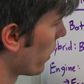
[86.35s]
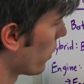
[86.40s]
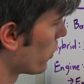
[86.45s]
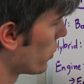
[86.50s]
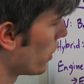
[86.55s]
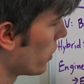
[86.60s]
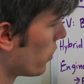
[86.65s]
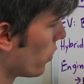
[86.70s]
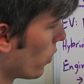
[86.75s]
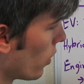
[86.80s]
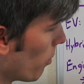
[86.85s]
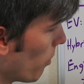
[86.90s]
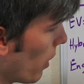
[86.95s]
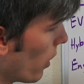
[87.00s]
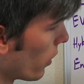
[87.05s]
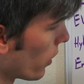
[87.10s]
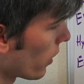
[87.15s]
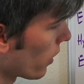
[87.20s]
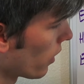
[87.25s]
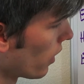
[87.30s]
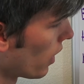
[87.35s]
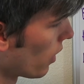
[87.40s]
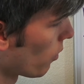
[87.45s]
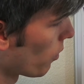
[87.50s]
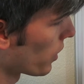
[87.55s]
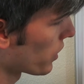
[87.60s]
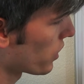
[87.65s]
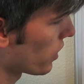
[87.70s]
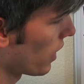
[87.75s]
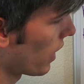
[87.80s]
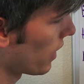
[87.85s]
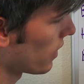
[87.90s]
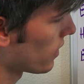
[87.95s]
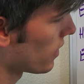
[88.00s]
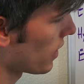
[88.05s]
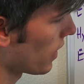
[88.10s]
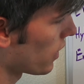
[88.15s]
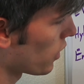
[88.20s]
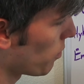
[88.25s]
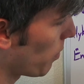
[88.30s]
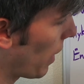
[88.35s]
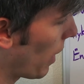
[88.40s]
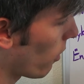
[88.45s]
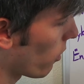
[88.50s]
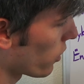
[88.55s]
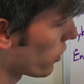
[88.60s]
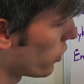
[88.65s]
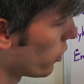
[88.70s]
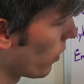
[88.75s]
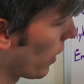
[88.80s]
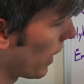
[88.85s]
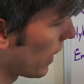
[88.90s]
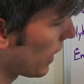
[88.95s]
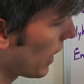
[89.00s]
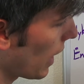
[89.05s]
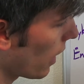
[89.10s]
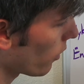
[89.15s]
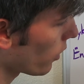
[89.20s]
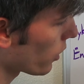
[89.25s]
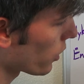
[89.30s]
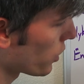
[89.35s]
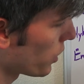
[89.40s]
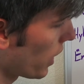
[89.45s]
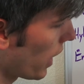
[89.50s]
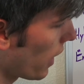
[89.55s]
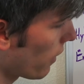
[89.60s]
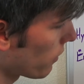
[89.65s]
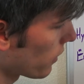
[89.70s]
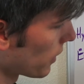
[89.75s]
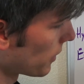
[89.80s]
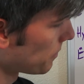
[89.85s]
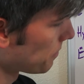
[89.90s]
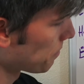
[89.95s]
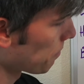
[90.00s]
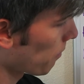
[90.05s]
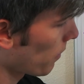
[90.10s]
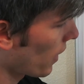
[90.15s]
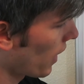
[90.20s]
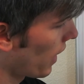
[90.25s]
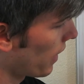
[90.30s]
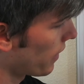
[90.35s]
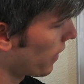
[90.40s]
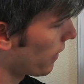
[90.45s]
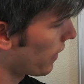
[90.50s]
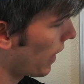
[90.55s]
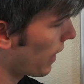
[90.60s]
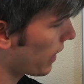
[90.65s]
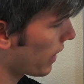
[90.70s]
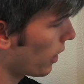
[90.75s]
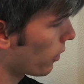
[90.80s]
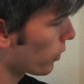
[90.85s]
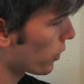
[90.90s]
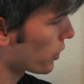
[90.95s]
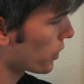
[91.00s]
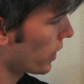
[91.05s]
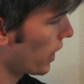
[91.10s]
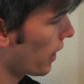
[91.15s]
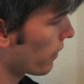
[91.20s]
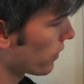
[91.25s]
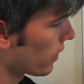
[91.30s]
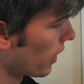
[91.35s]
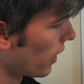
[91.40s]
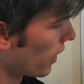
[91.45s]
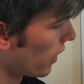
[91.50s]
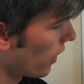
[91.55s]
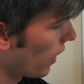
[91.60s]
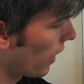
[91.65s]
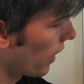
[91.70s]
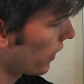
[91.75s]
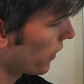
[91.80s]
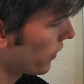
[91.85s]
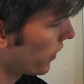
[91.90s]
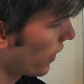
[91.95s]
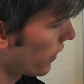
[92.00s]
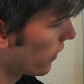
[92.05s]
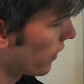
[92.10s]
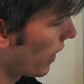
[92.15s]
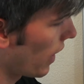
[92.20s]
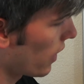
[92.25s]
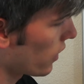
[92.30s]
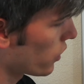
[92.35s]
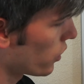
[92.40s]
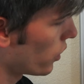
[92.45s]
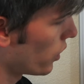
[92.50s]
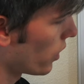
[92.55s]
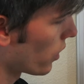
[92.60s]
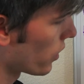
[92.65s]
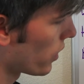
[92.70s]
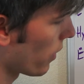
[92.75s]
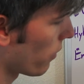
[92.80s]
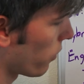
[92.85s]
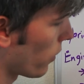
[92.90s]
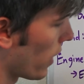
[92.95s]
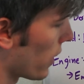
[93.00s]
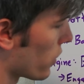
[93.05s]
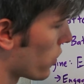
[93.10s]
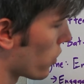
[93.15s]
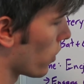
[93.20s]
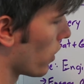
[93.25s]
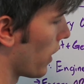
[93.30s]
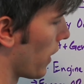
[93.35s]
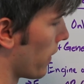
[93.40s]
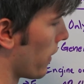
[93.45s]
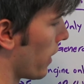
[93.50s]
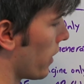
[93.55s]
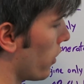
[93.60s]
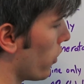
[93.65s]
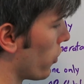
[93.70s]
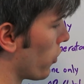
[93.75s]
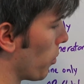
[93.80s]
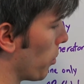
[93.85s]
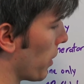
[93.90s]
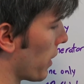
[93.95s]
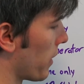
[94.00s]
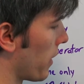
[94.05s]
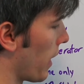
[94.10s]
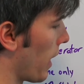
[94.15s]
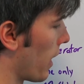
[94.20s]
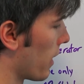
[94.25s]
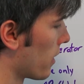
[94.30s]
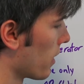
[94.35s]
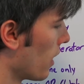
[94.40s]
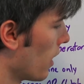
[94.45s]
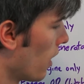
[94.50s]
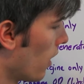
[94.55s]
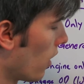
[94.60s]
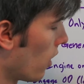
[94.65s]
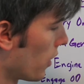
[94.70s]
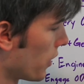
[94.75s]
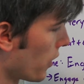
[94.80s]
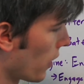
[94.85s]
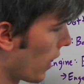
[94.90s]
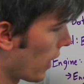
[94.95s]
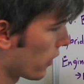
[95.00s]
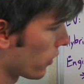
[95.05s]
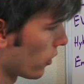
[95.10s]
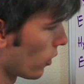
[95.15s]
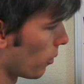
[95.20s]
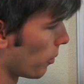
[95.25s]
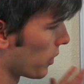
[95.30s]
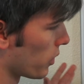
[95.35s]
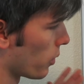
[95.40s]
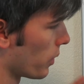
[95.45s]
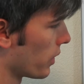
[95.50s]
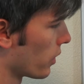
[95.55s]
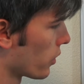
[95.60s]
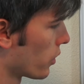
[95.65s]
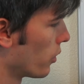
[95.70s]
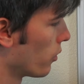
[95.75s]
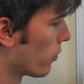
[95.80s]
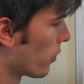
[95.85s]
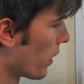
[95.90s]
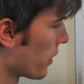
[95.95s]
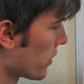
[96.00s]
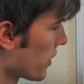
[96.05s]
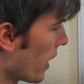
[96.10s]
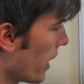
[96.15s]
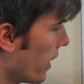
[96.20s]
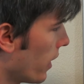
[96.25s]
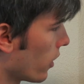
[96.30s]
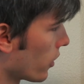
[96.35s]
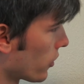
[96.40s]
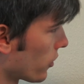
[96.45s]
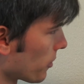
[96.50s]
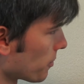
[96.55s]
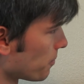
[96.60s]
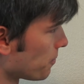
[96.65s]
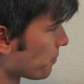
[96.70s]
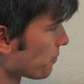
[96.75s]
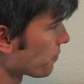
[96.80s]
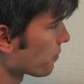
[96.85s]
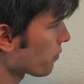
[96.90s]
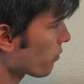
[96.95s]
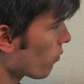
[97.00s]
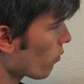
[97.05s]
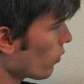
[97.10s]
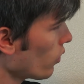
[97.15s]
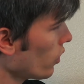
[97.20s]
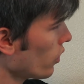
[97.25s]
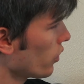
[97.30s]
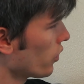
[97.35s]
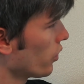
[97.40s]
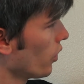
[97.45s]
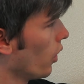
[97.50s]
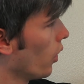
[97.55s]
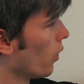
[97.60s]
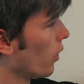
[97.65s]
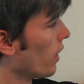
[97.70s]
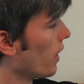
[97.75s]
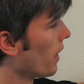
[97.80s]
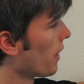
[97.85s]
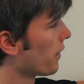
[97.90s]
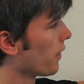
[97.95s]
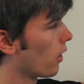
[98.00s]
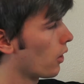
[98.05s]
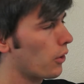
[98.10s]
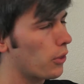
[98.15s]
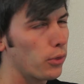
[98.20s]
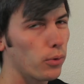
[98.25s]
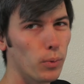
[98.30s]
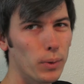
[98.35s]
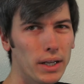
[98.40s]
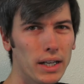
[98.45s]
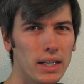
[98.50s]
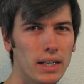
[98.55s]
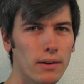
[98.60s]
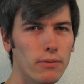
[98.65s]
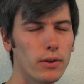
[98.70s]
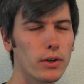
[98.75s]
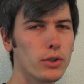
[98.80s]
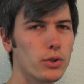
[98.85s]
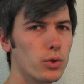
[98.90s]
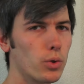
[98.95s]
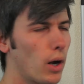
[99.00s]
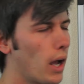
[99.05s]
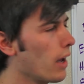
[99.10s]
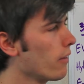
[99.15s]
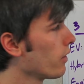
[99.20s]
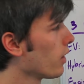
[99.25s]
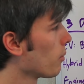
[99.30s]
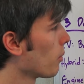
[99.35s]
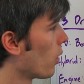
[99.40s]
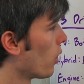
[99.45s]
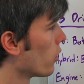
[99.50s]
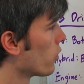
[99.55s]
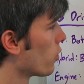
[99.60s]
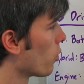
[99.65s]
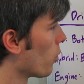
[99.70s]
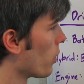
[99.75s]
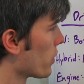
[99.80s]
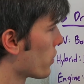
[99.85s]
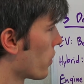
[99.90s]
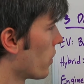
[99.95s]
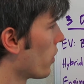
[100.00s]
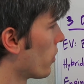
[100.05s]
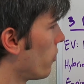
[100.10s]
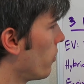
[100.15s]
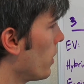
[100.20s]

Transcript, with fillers: energy to the motor, which then sends power to a countershaft. And then that countershaft sends that to your differential, and then you split that on your axle between your two front tires. So there are three different driving modes which this